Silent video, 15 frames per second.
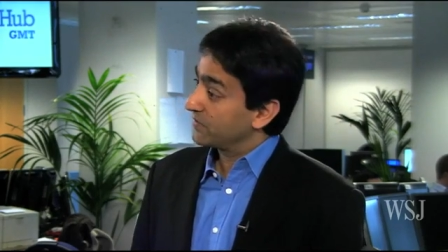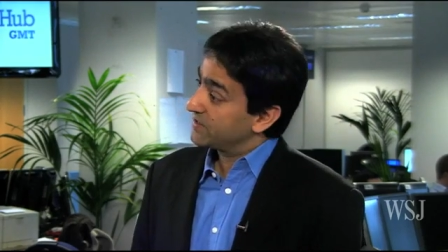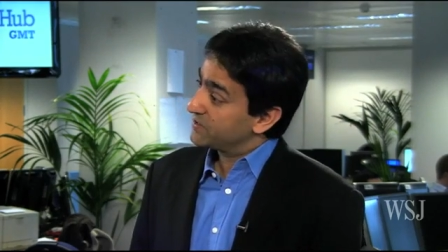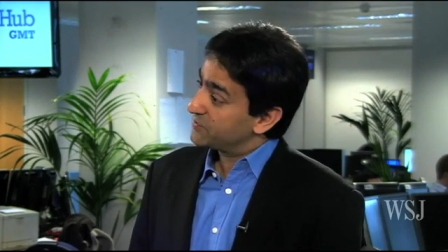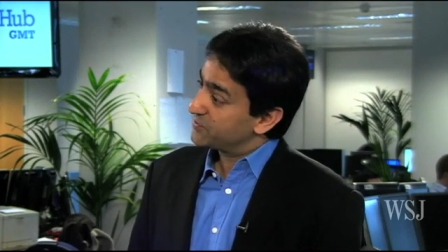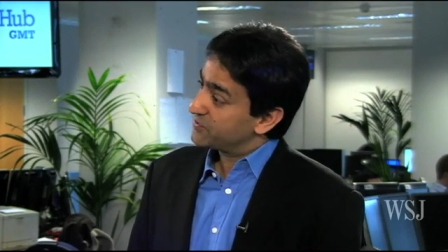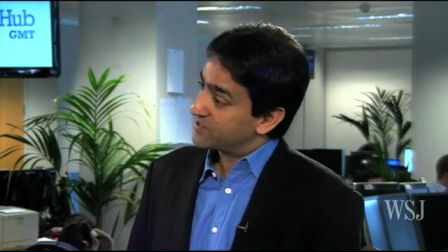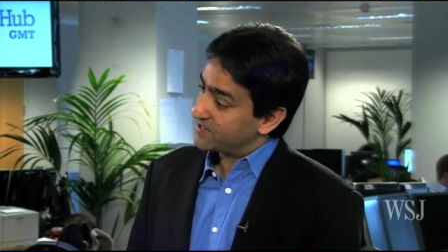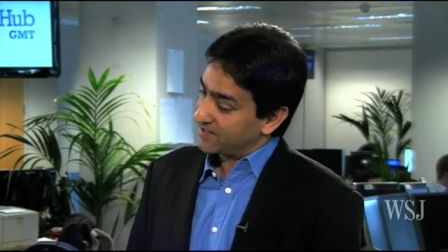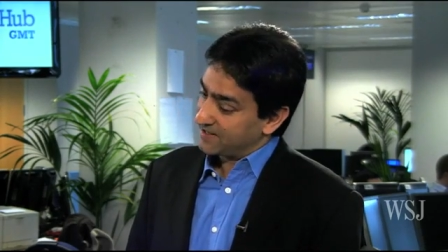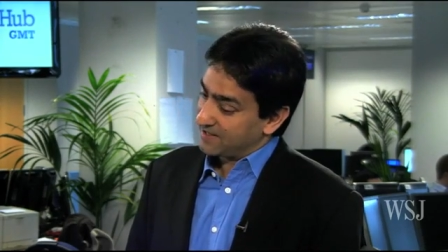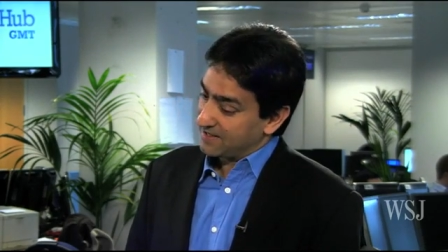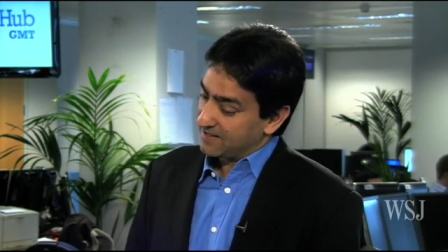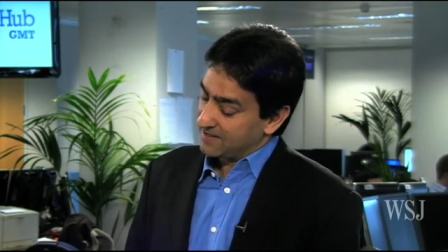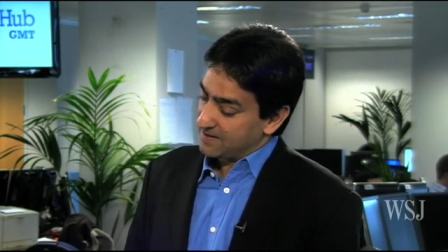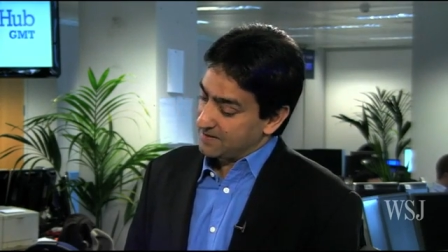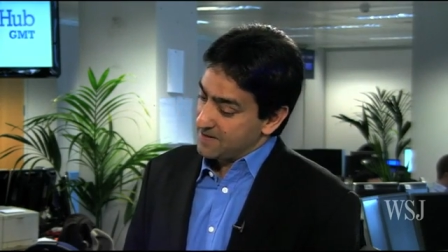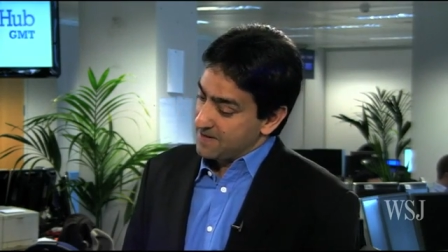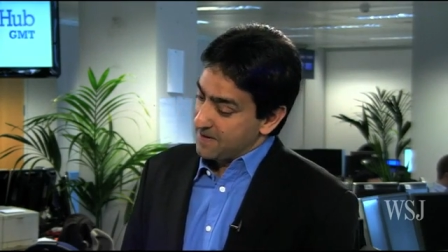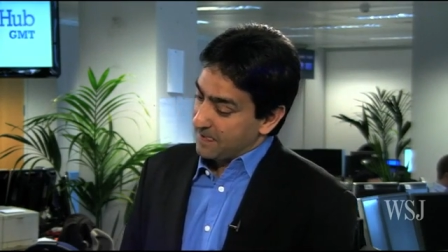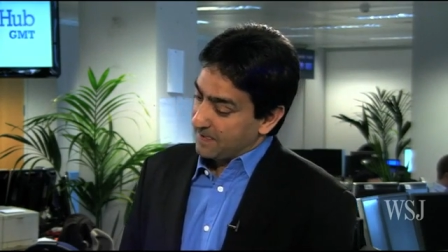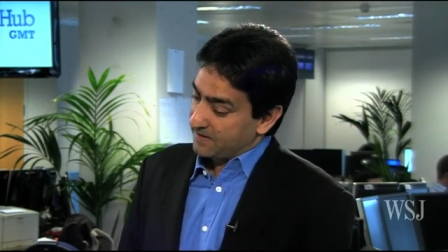One of the interesting
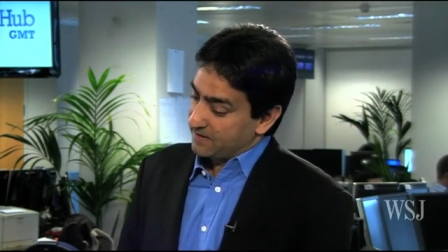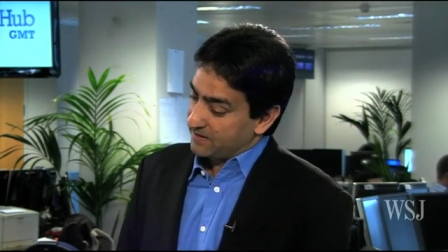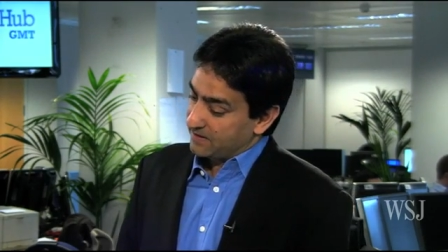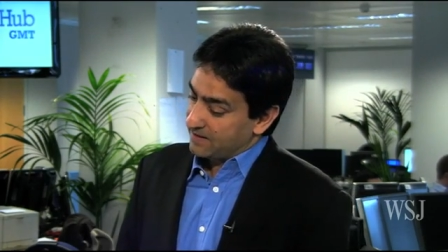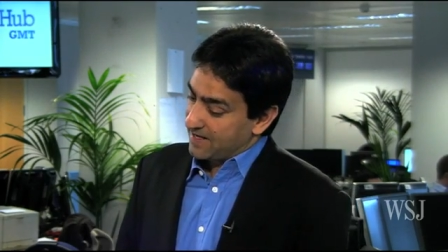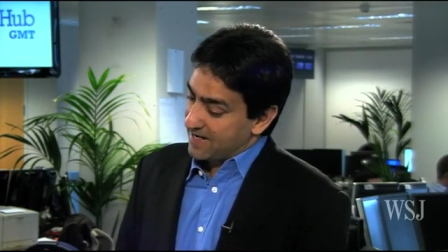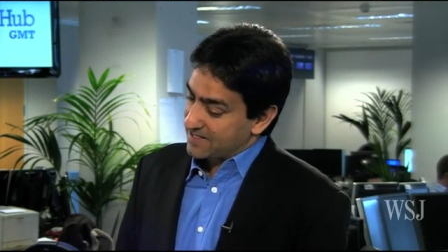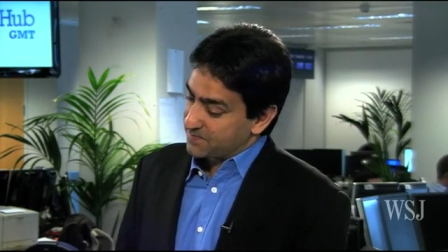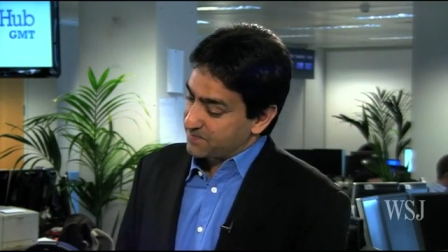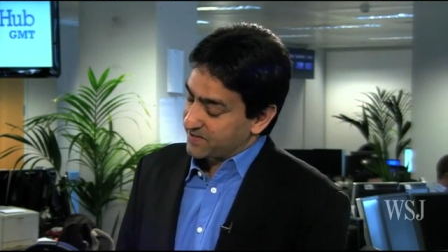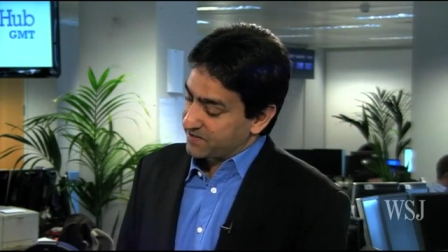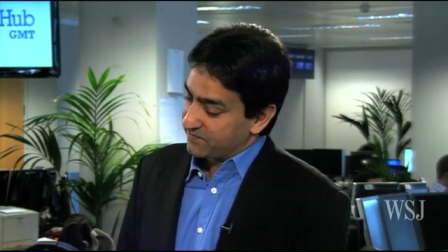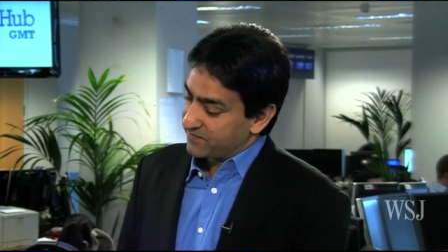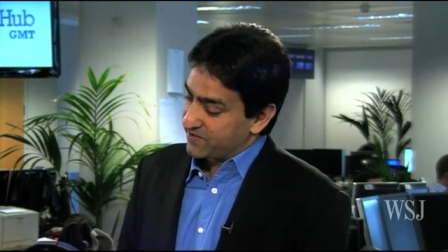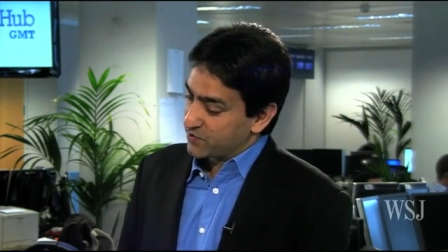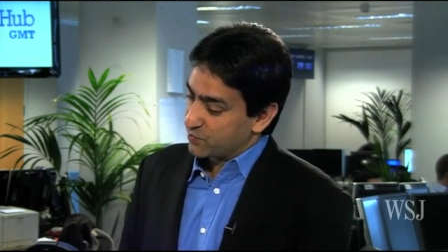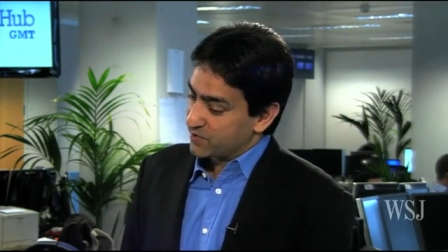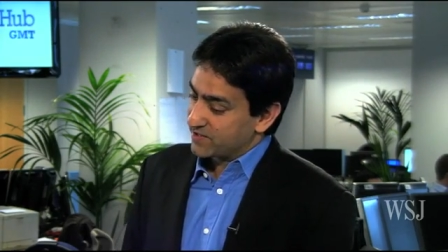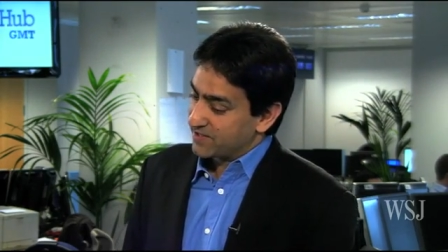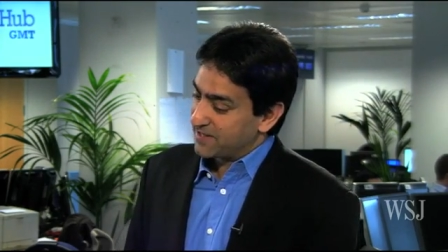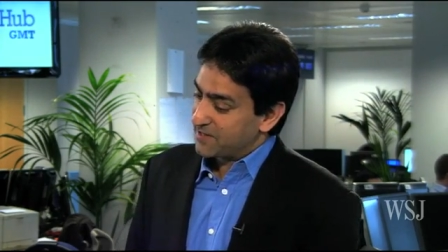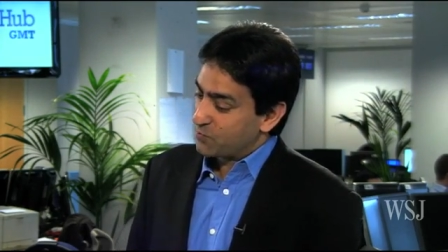uh, uh aspects of this
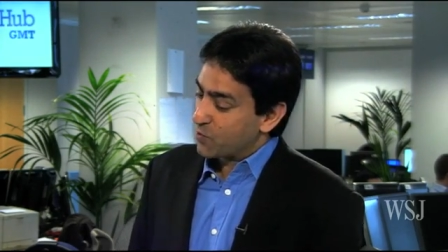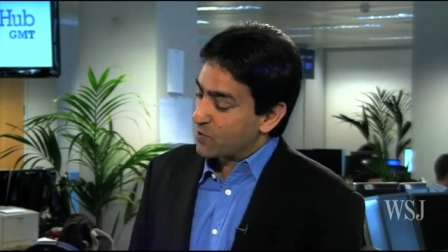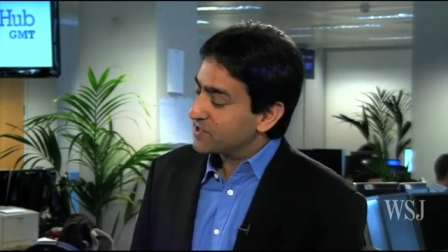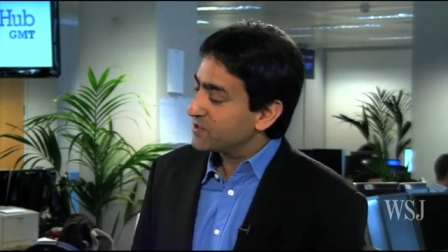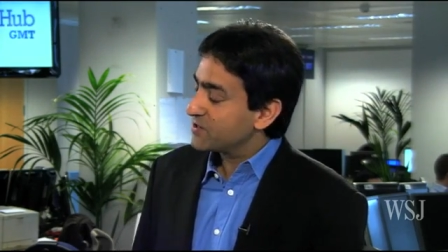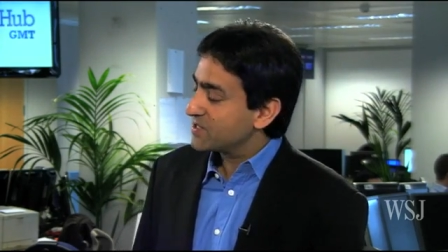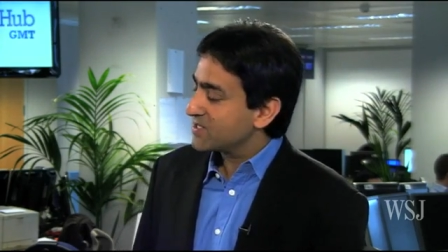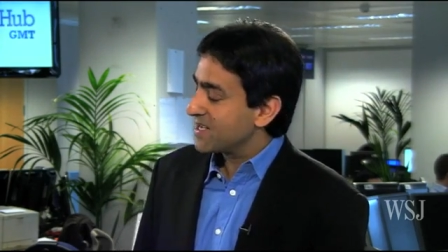was that they wanted